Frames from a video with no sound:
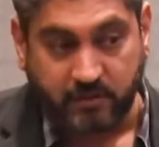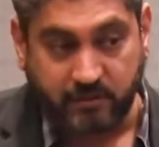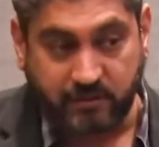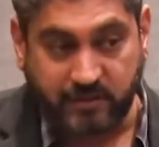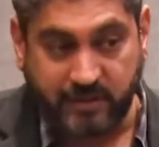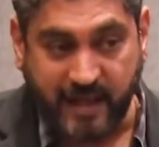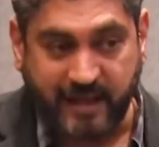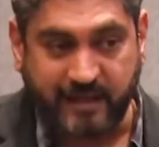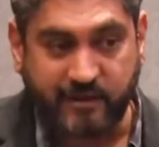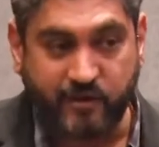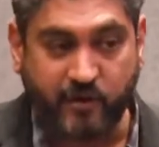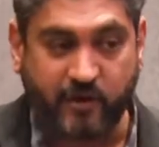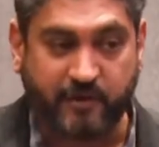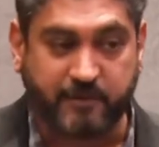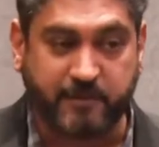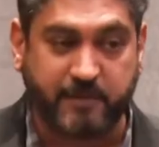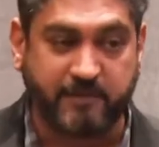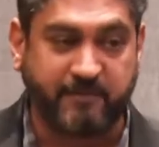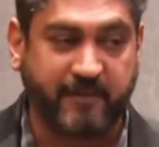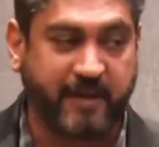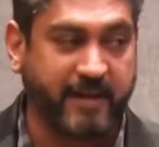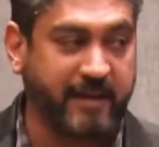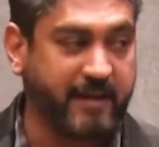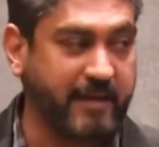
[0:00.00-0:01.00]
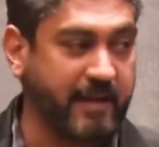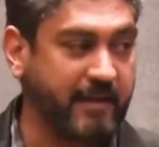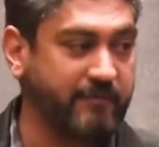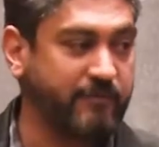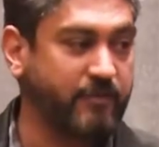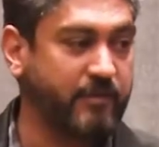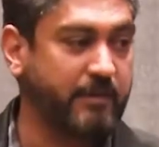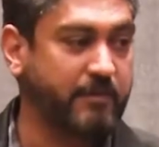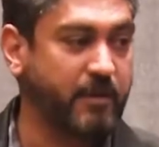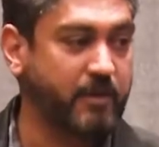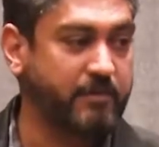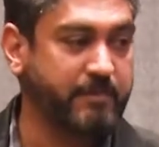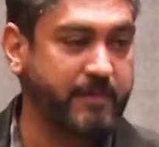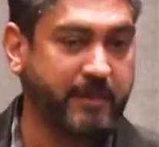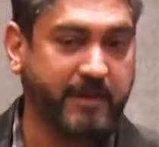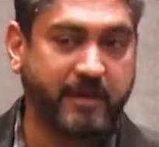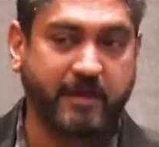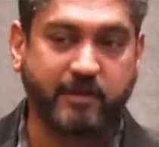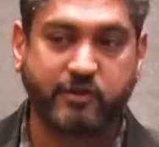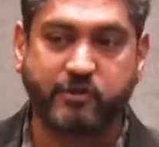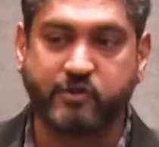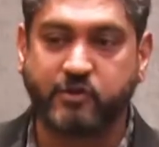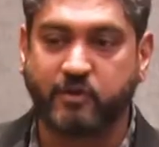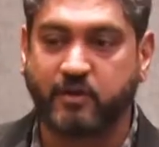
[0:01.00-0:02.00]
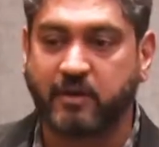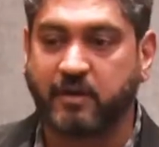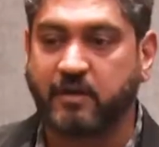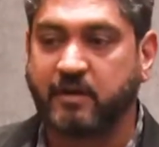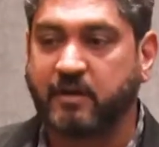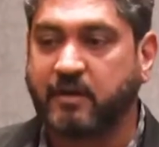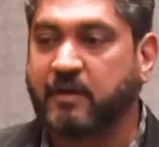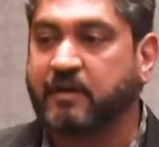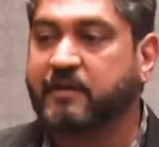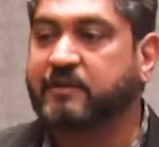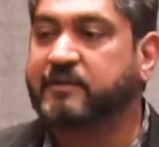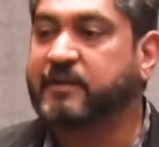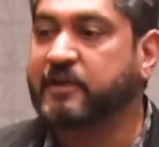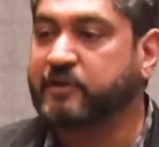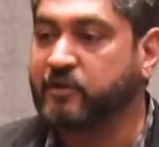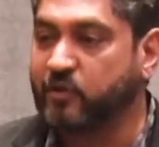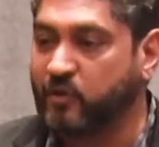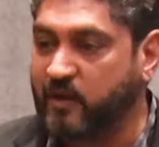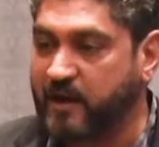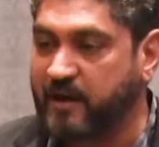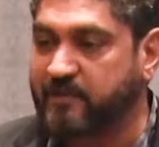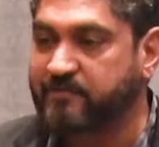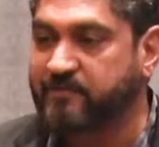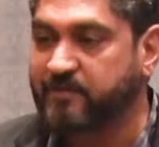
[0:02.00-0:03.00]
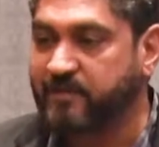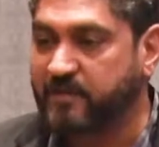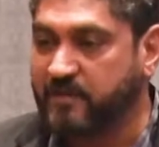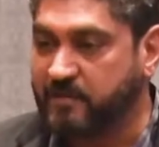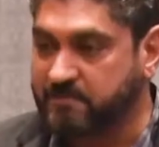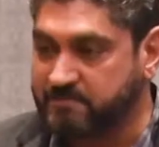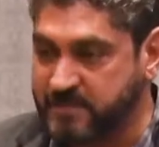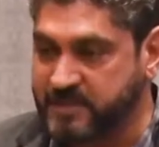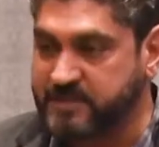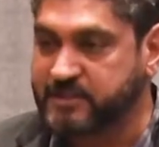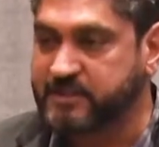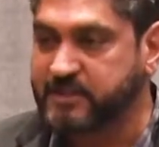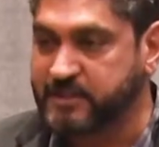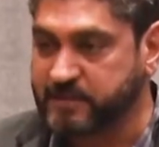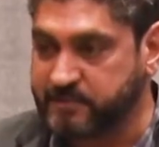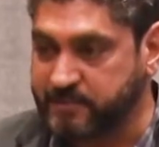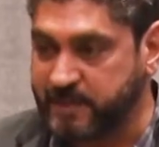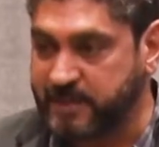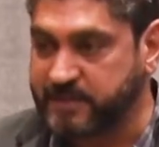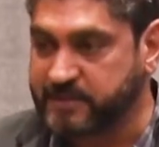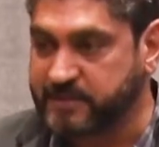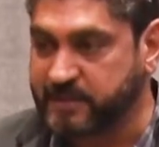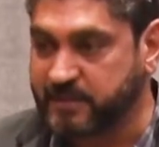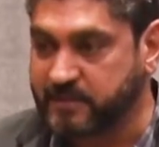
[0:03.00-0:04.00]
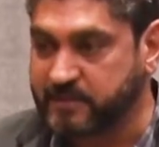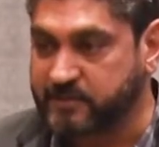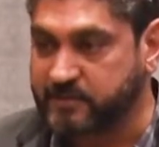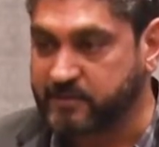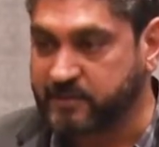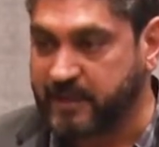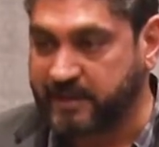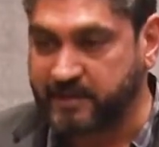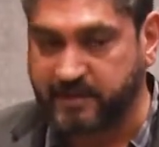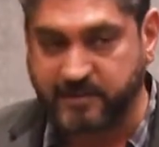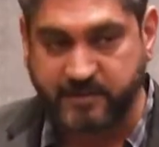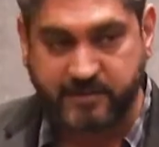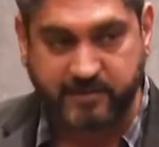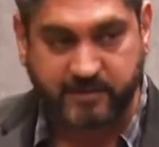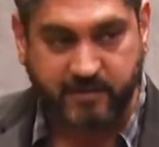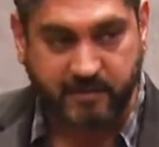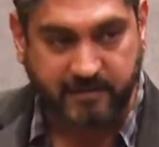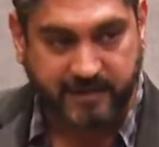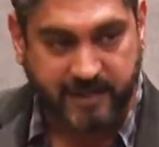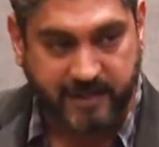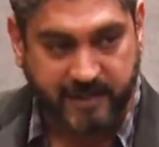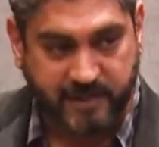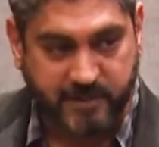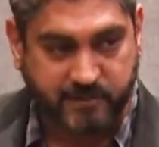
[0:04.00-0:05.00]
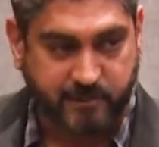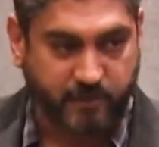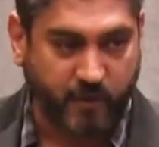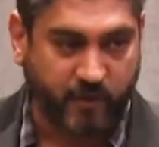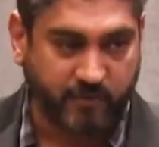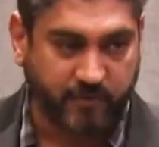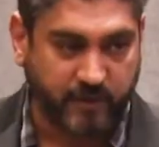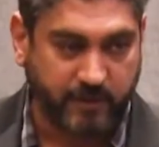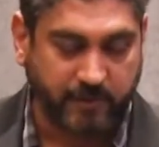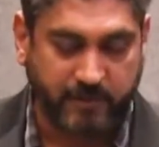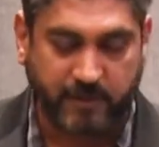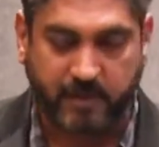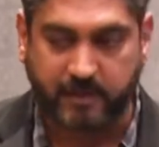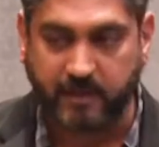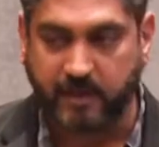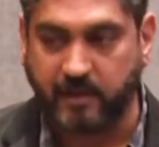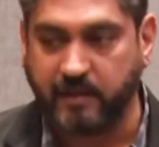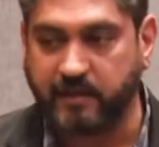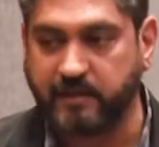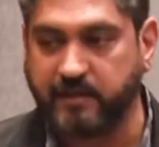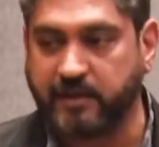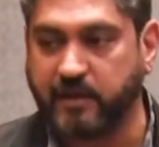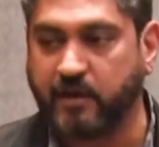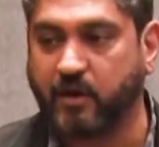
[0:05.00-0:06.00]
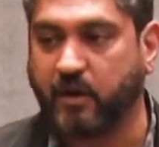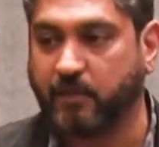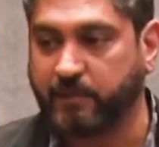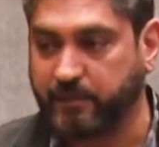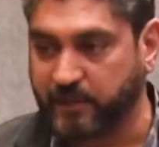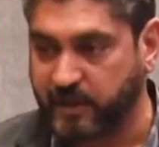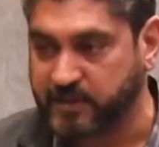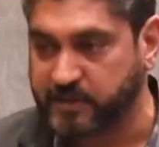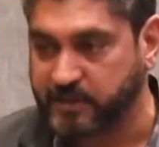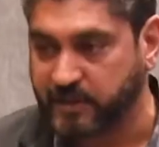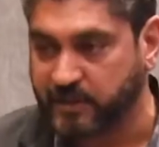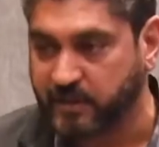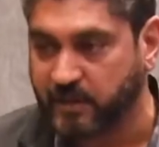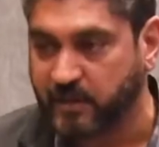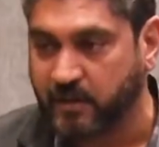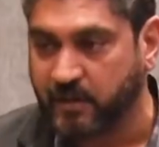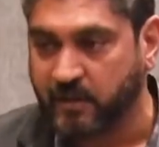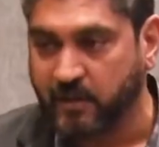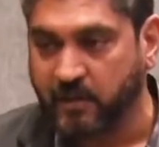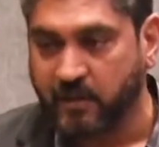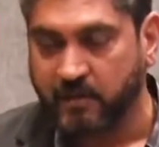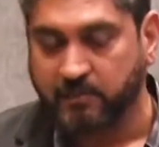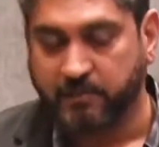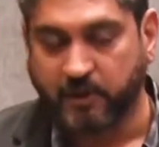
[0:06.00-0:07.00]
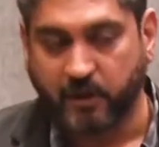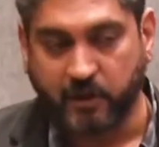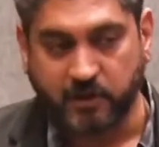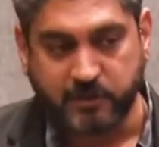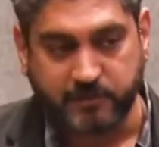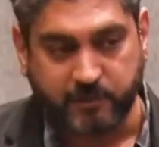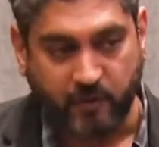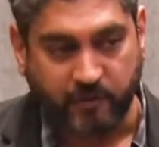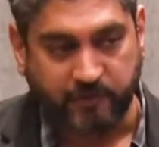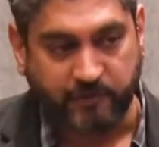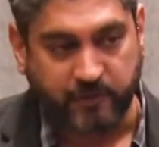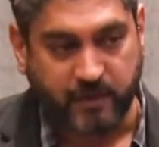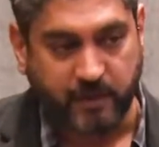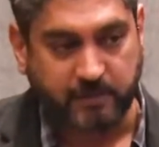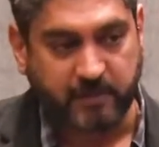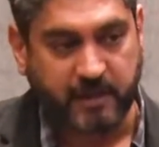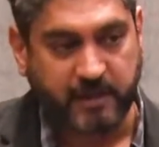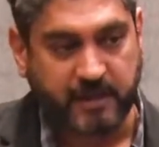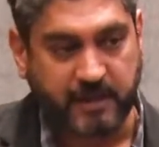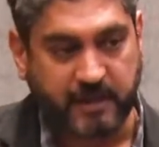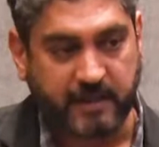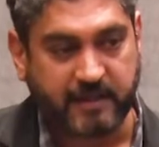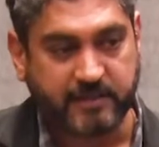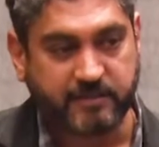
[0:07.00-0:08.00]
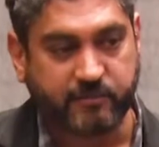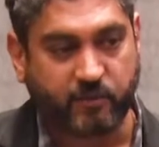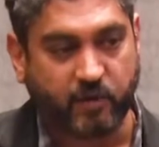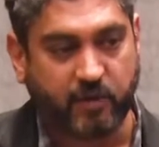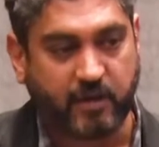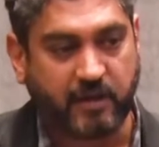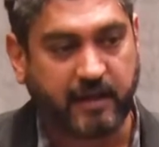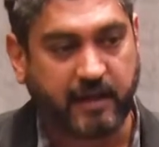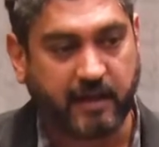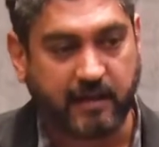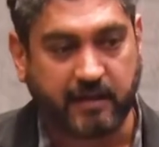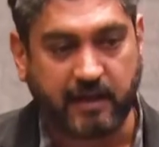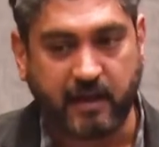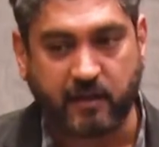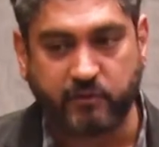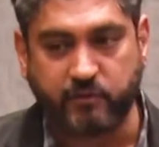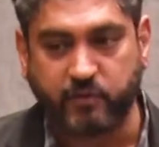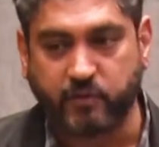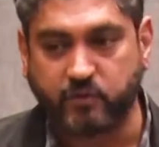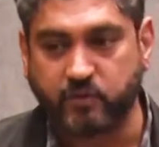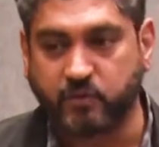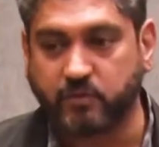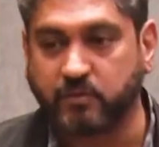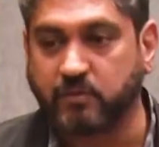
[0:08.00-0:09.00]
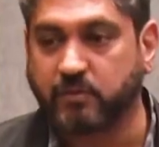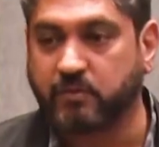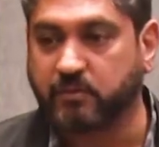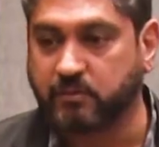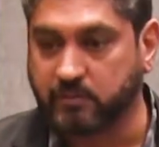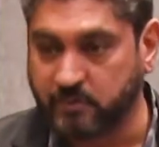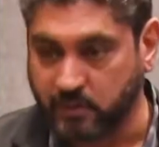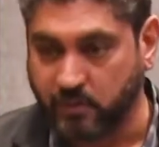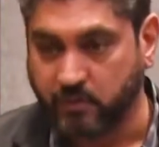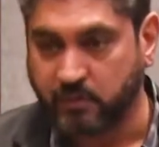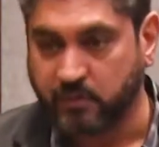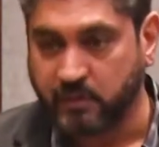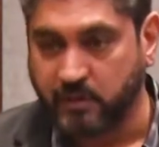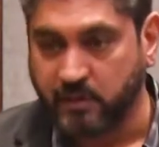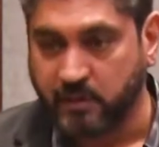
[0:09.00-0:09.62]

then you have to be very careful about making sure that you have business basics. That is, there is profitability in the operation because profitability is what will allow you to grow.